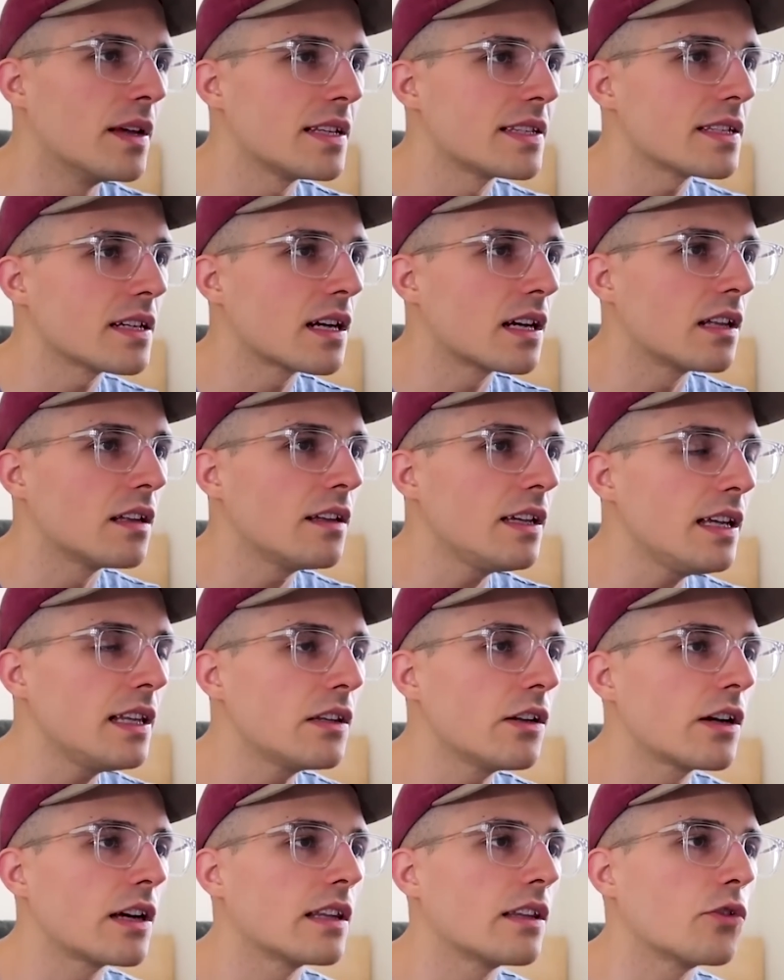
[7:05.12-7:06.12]
It's a clean
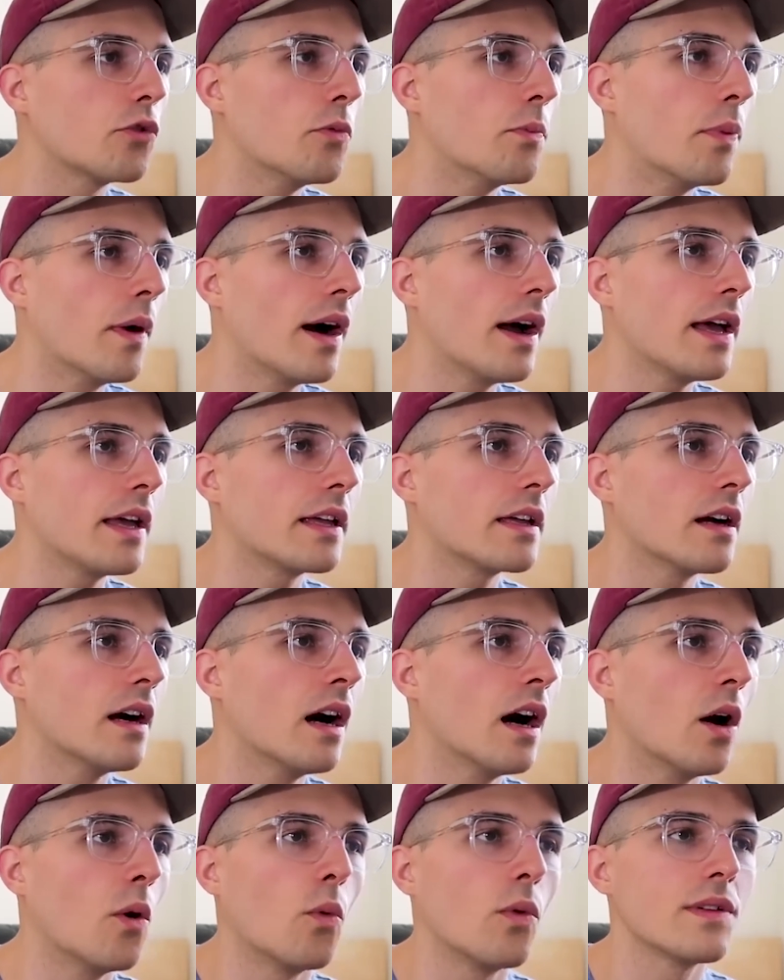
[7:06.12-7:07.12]
looking little bike.
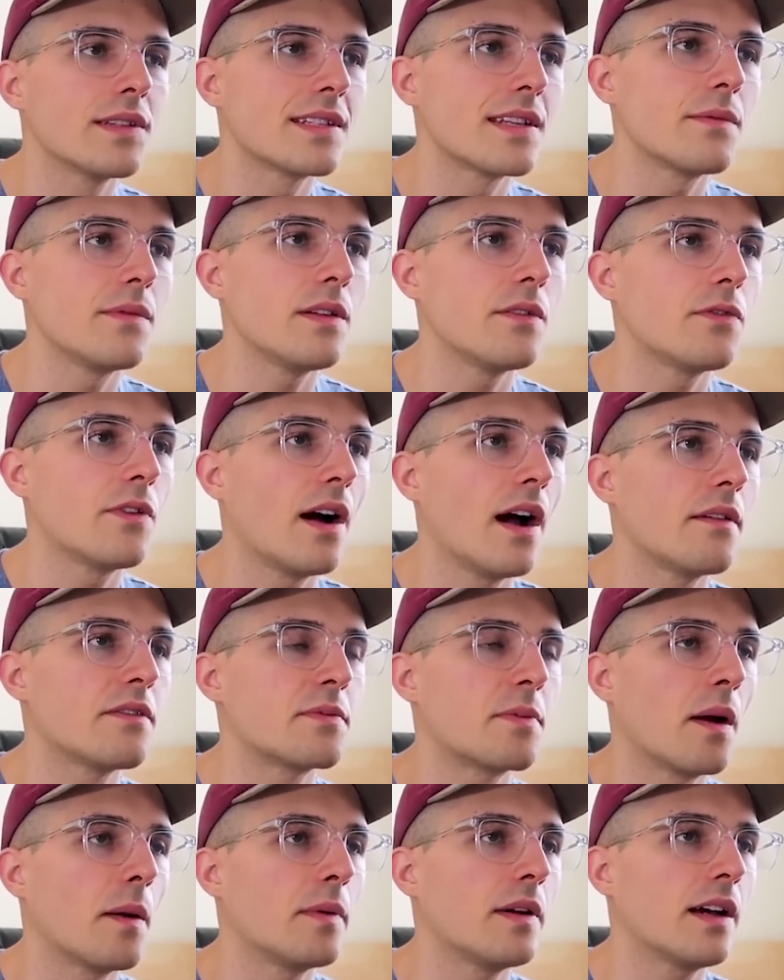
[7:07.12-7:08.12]
175 is
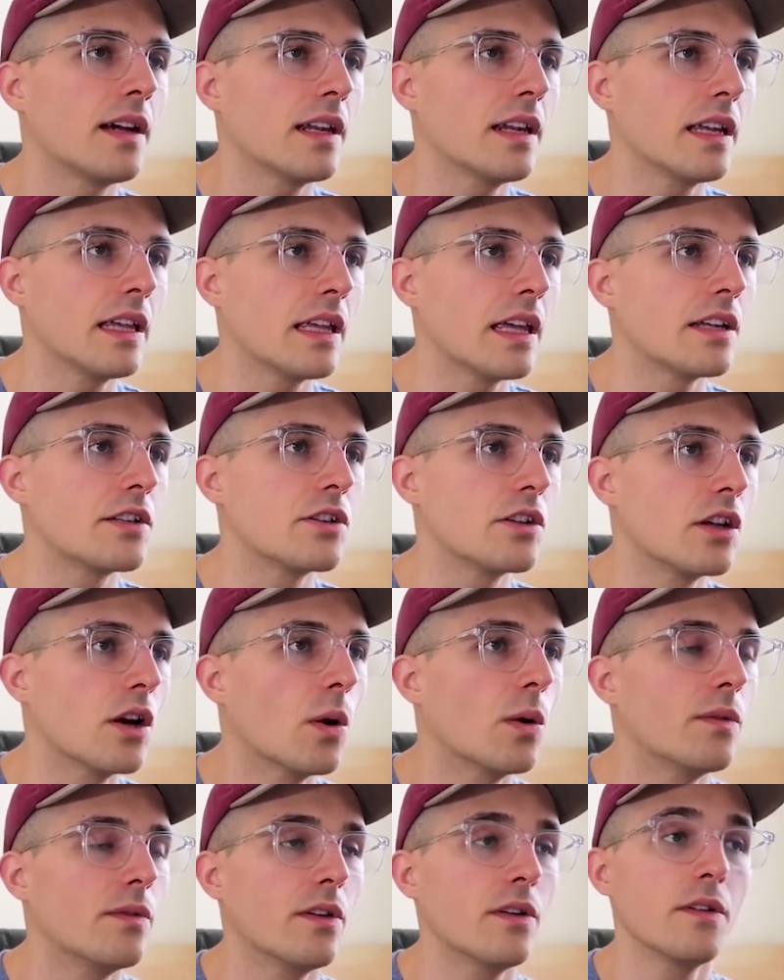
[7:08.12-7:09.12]
probably not gonna get you
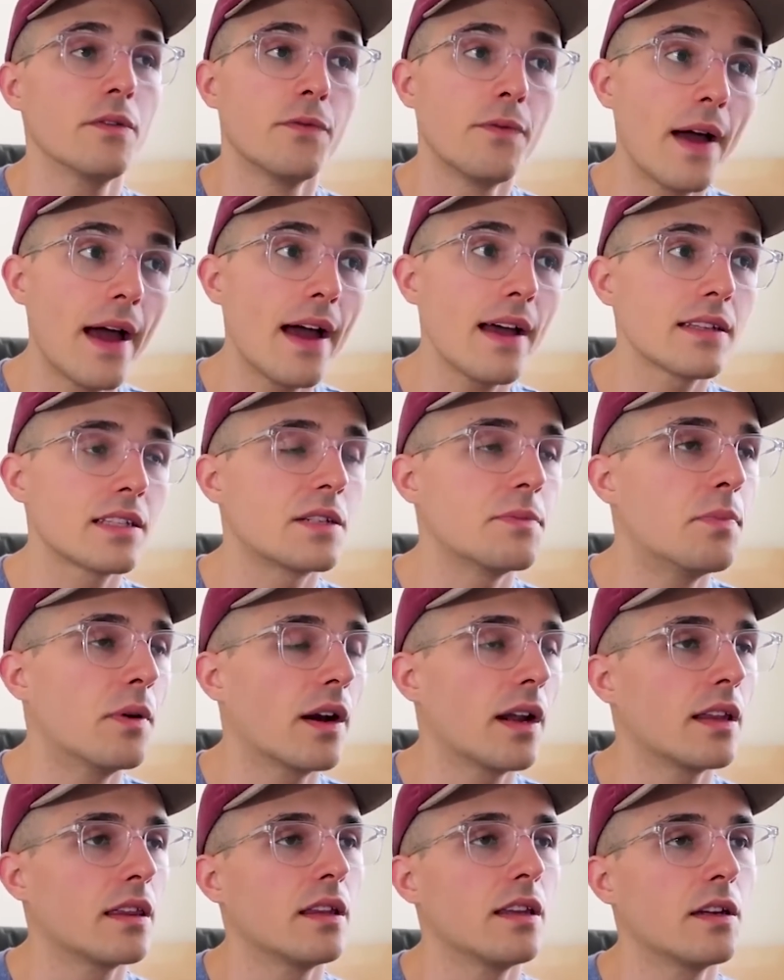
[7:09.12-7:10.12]
going very fast,
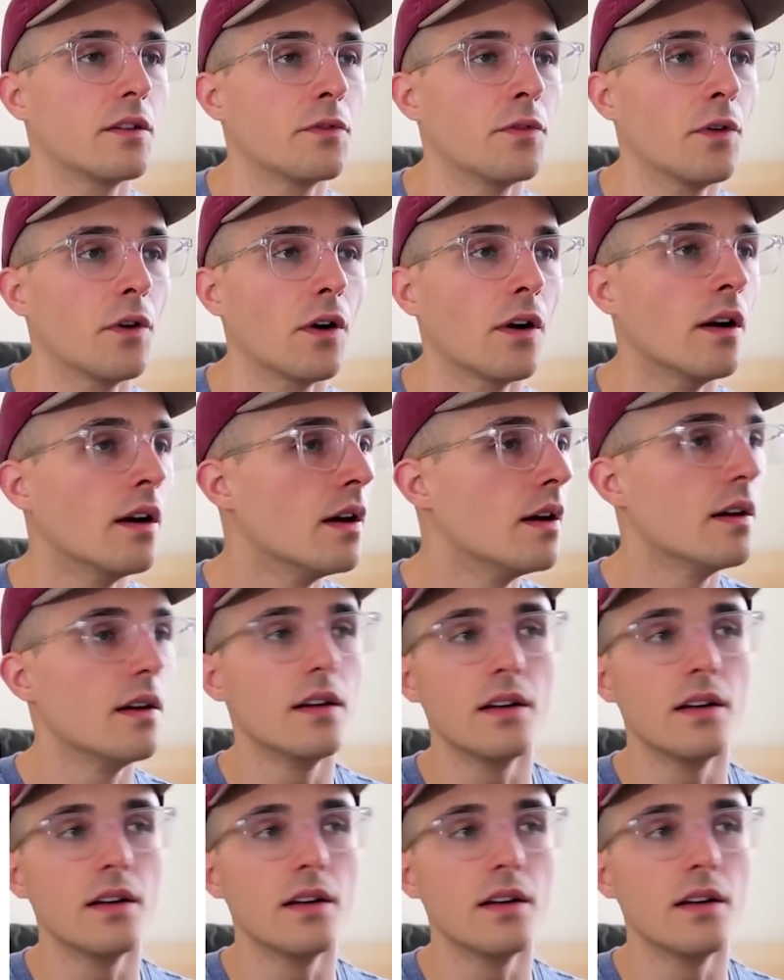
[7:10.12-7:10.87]
but I think for